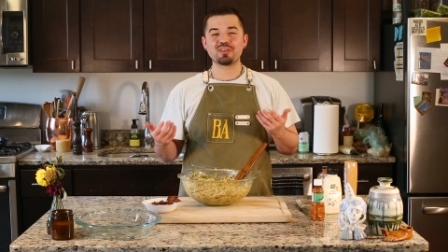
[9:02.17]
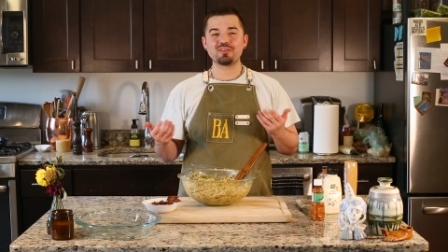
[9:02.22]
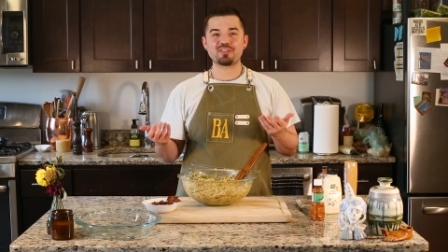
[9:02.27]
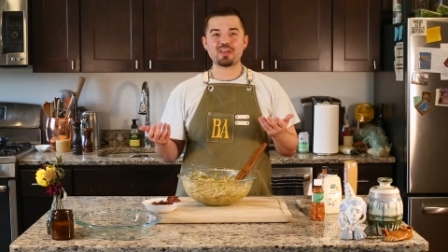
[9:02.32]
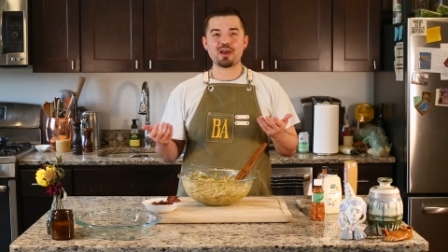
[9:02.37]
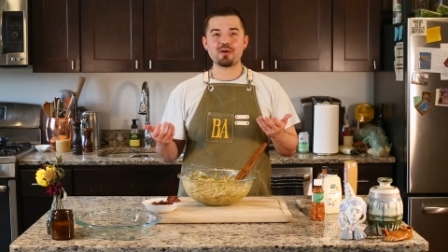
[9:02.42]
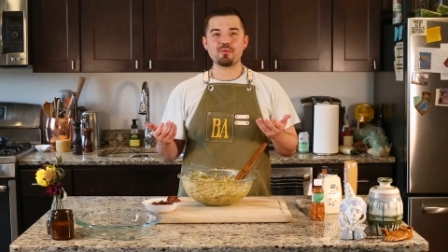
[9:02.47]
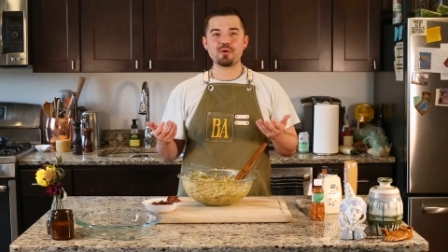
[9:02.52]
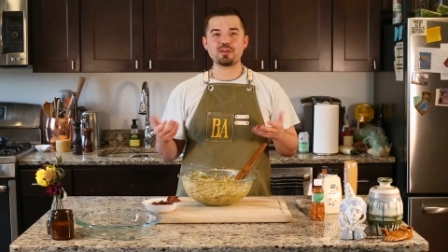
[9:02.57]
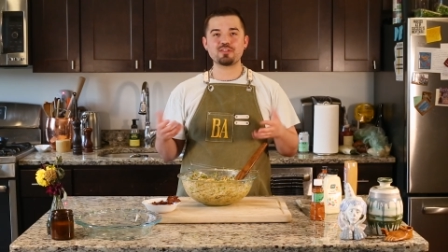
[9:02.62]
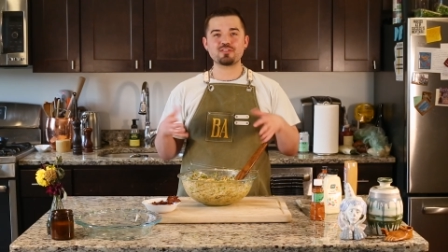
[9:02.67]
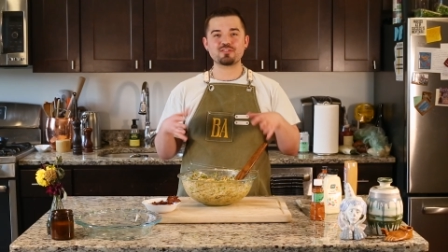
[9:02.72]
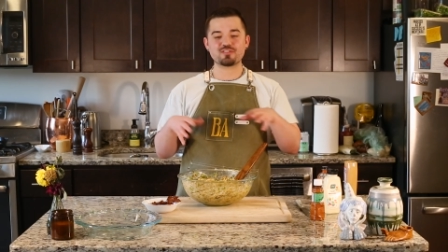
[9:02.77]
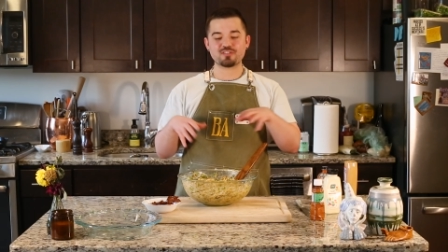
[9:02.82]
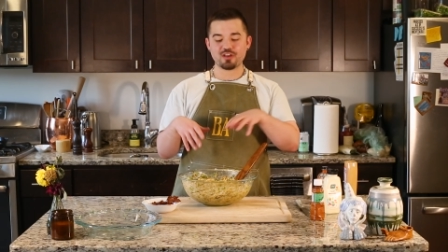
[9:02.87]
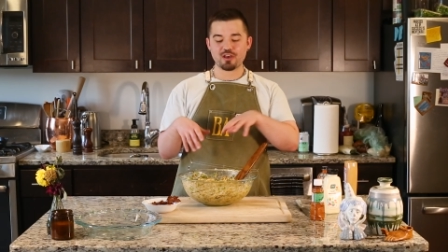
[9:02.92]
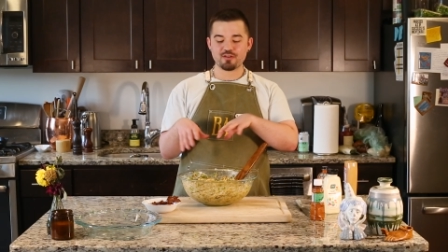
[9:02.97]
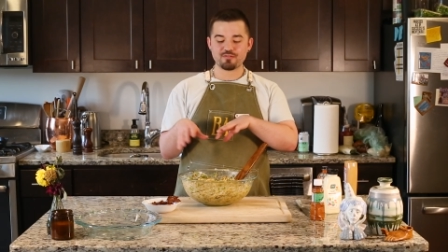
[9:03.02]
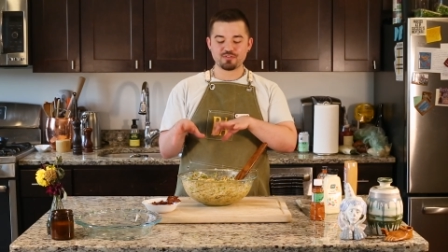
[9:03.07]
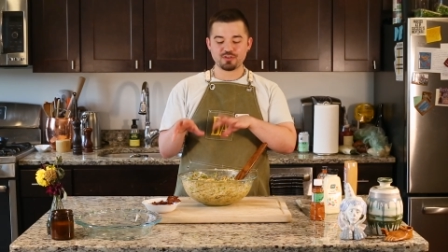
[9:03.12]
That way the
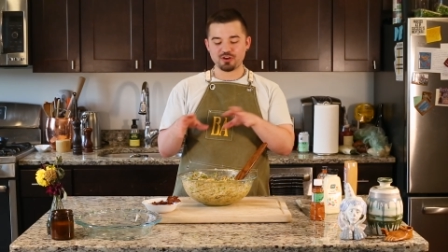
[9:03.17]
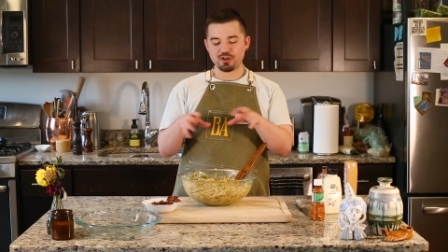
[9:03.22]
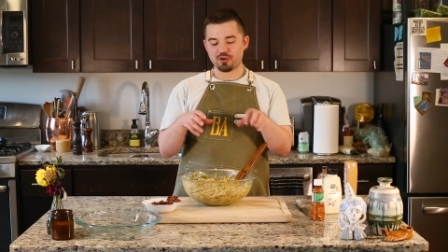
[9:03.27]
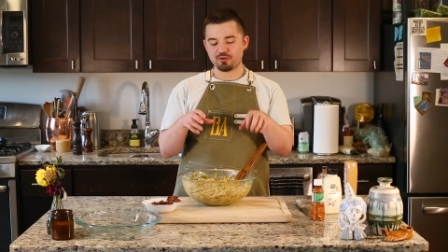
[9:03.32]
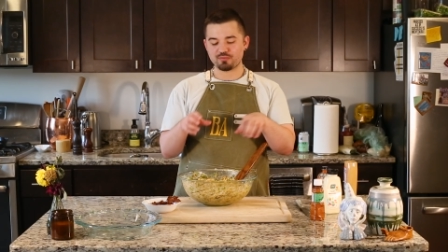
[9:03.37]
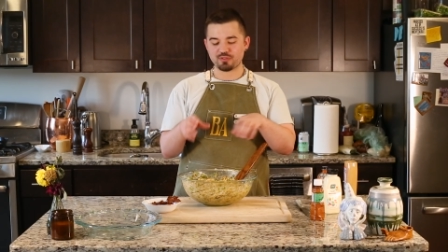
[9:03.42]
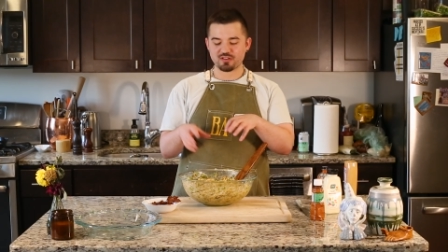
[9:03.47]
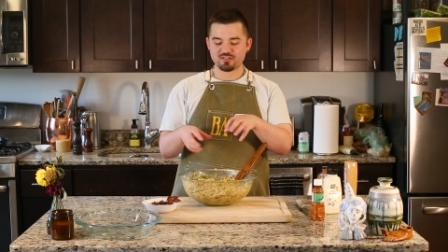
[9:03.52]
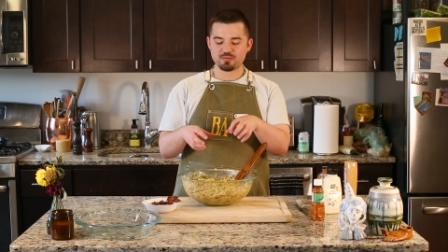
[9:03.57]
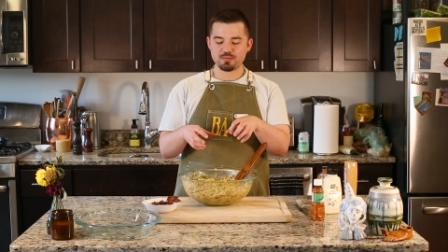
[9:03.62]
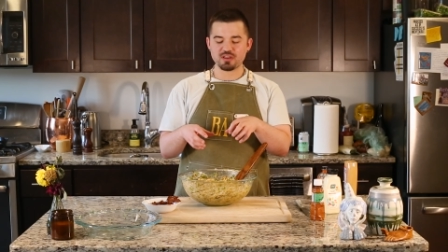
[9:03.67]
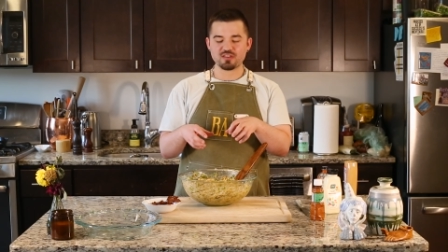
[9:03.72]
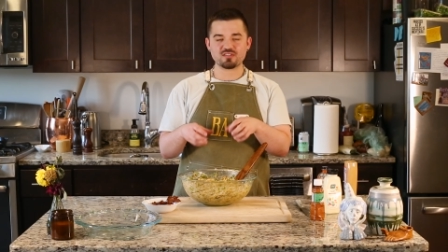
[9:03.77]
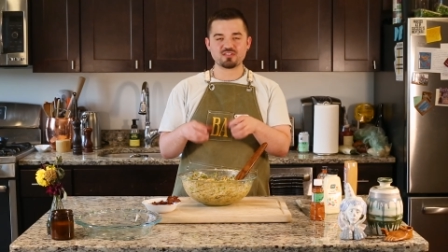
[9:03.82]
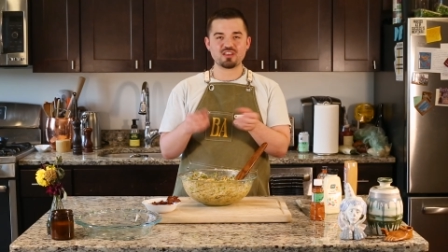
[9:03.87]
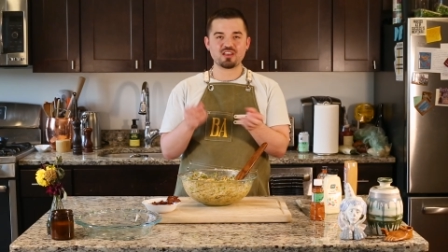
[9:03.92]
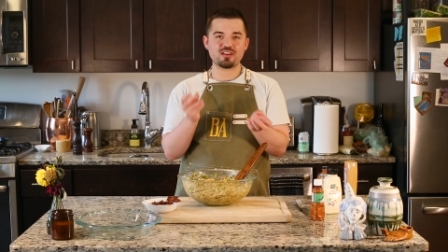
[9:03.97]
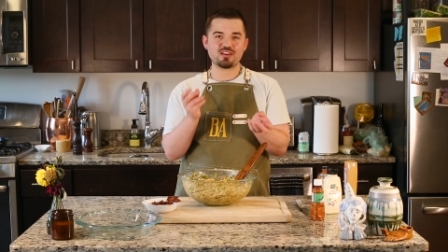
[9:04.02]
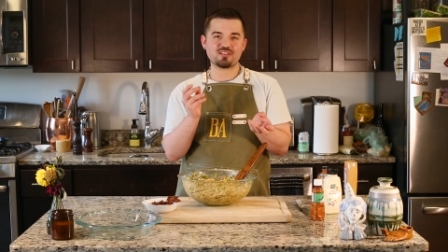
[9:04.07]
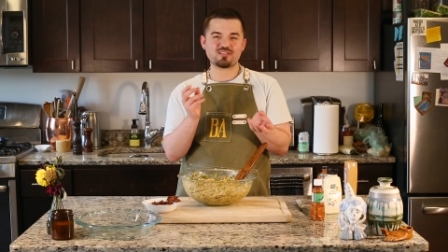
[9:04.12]
stuff, you know, that's mixed
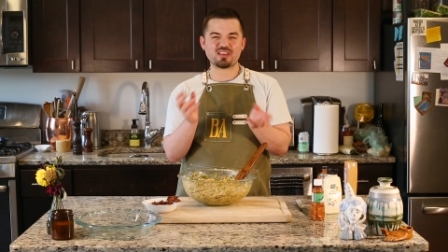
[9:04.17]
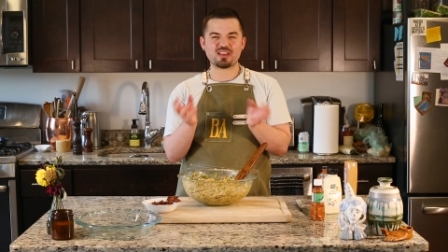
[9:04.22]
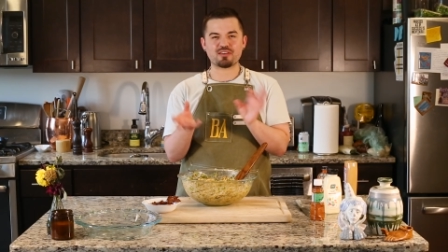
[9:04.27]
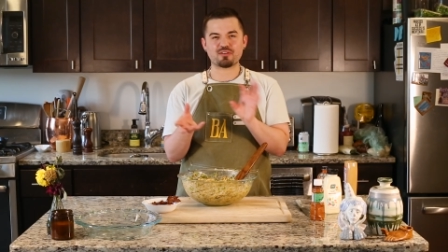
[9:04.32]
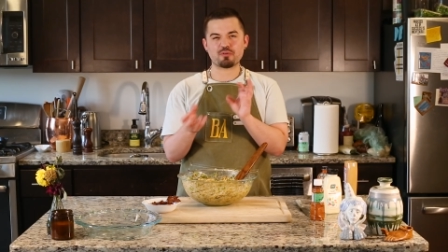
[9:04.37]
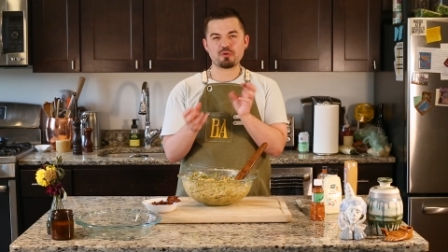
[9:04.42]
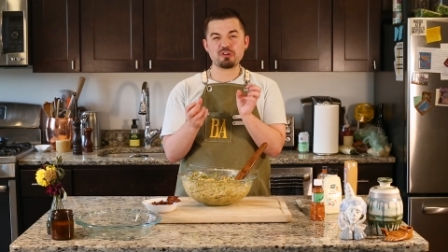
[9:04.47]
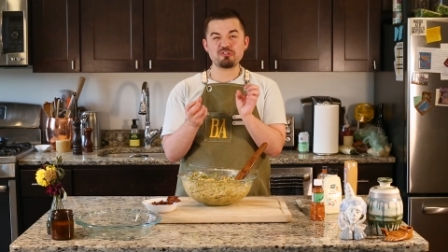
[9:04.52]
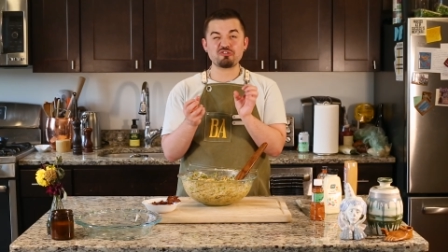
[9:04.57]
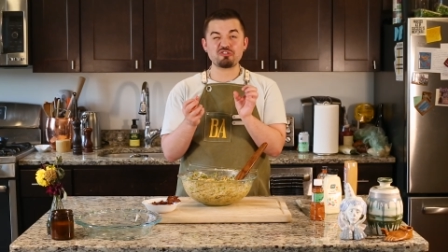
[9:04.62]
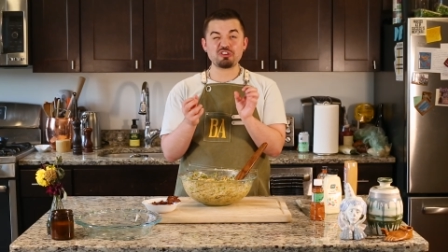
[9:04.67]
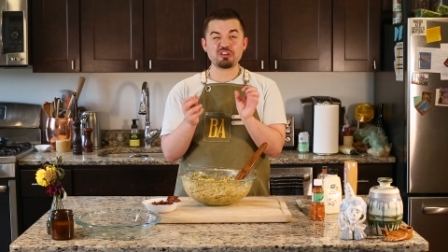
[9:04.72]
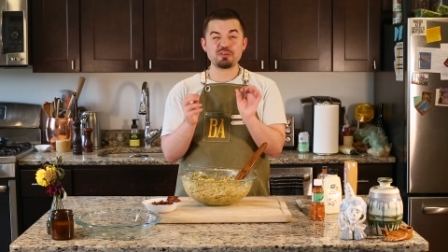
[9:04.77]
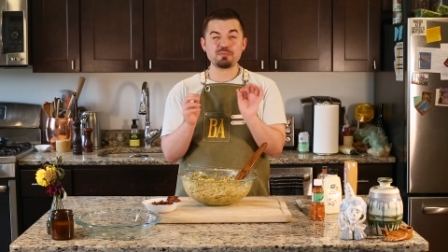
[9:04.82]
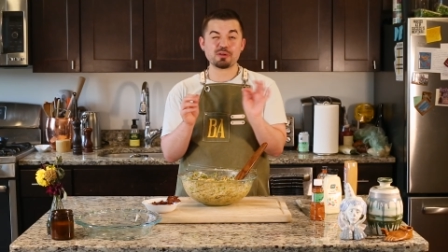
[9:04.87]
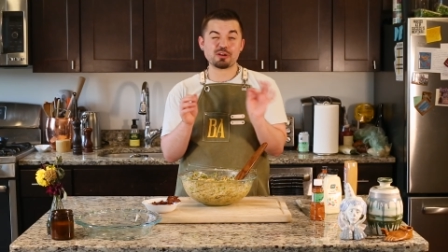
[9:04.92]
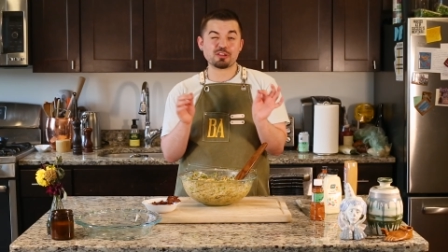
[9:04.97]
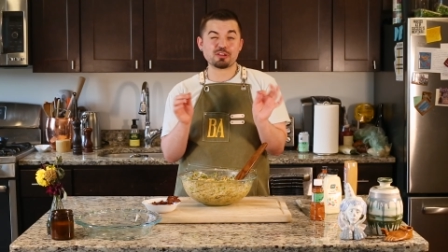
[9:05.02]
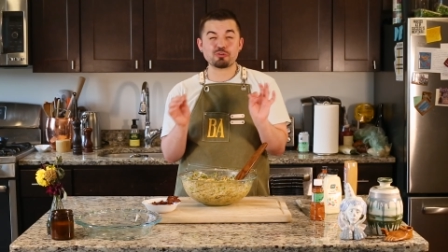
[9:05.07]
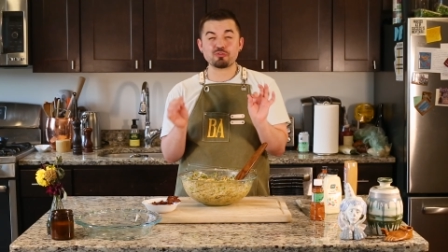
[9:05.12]
in, it's like crunchy
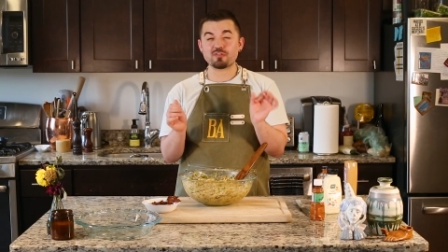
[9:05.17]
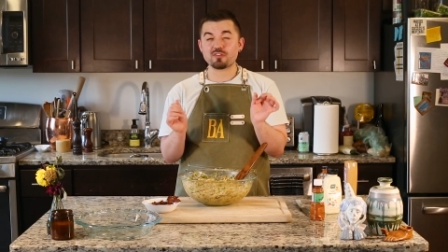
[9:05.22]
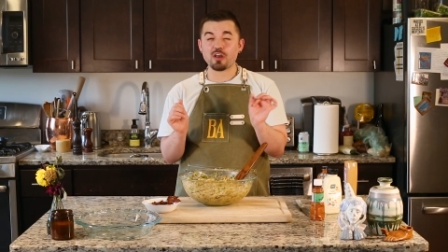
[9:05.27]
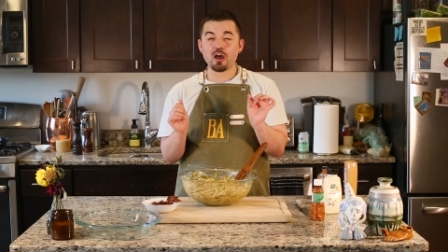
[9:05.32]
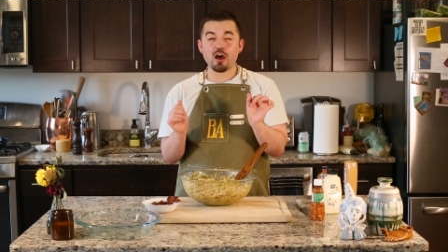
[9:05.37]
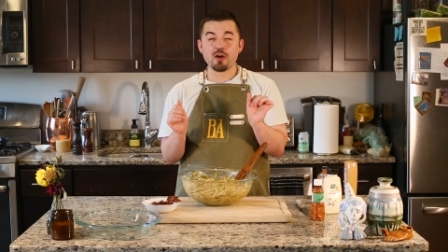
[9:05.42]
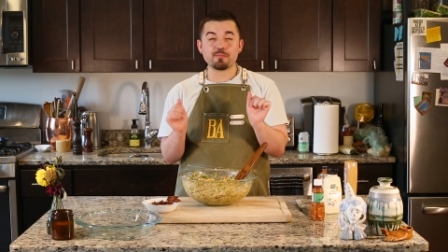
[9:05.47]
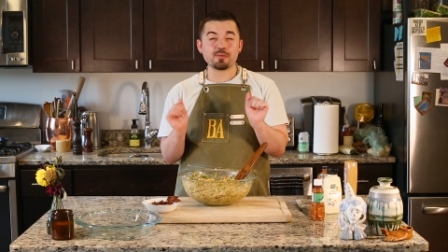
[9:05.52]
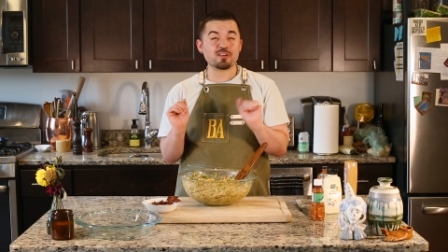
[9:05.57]
but a little soft